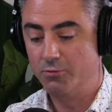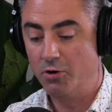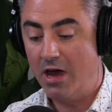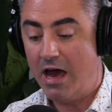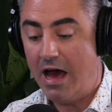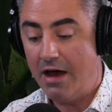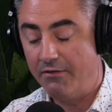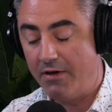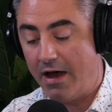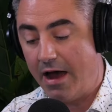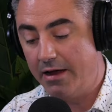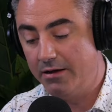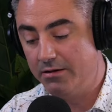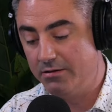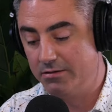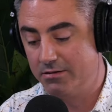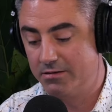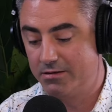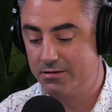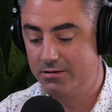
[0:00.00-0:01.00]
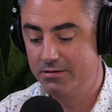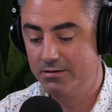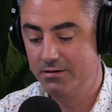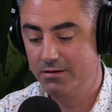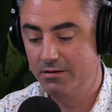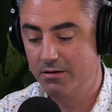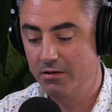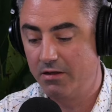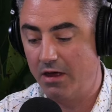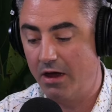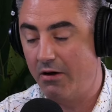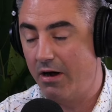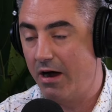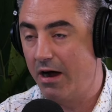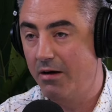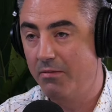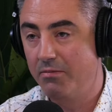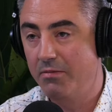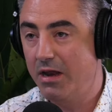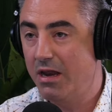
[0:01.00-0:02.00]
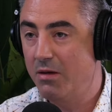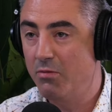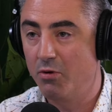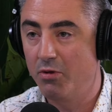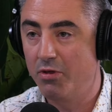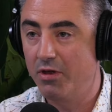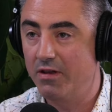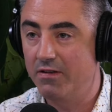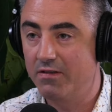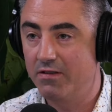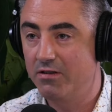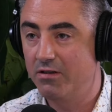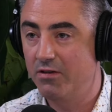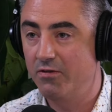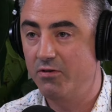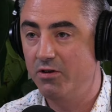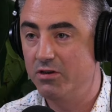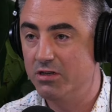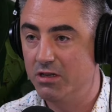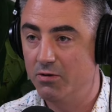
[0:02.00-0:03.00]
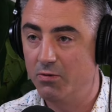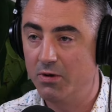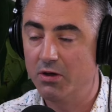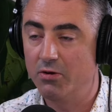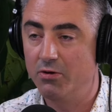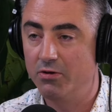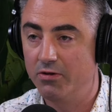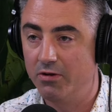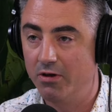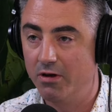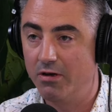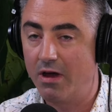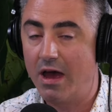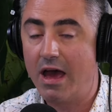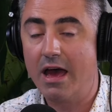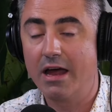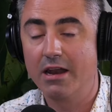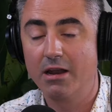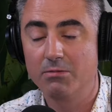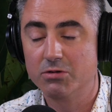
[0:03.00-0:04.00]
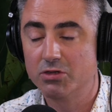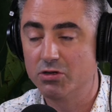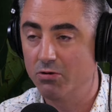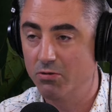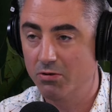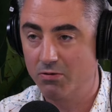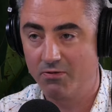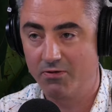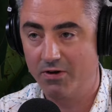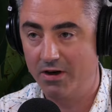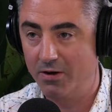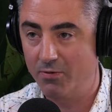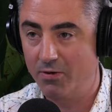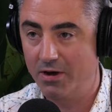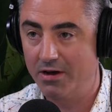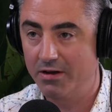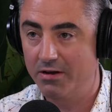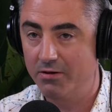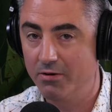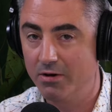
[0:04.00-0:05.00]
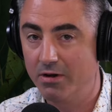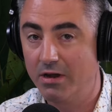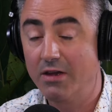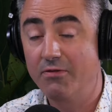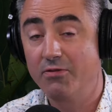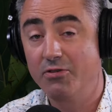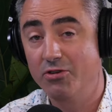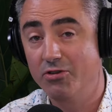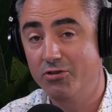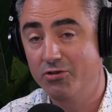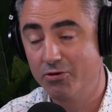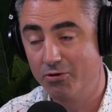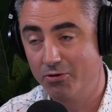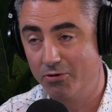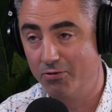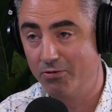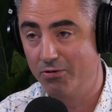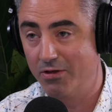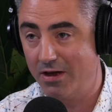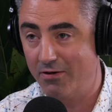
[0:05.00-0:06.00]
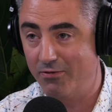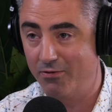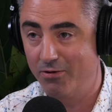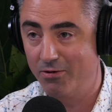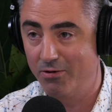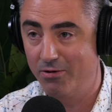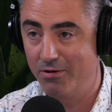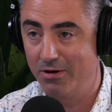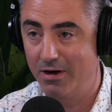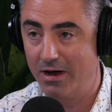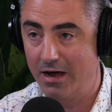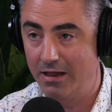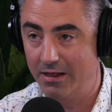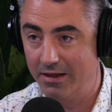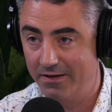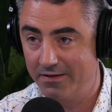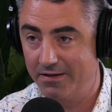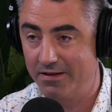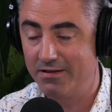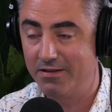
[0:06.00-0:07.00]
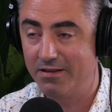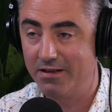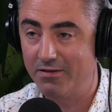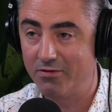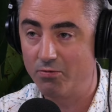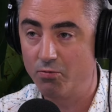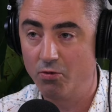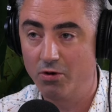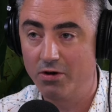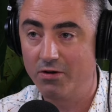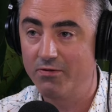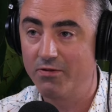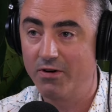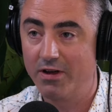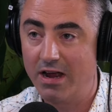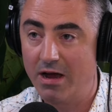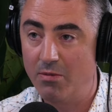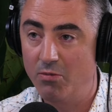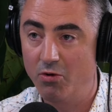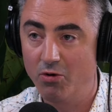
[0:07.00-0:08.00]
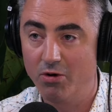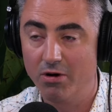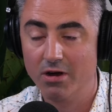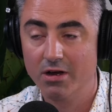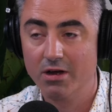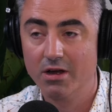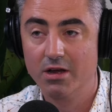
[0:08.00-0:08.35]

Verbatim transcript: We have. And there are many more things into the future that we could do. And I'm sure we will find a way to do it. If you do, therefore, listen to this, want to find out more,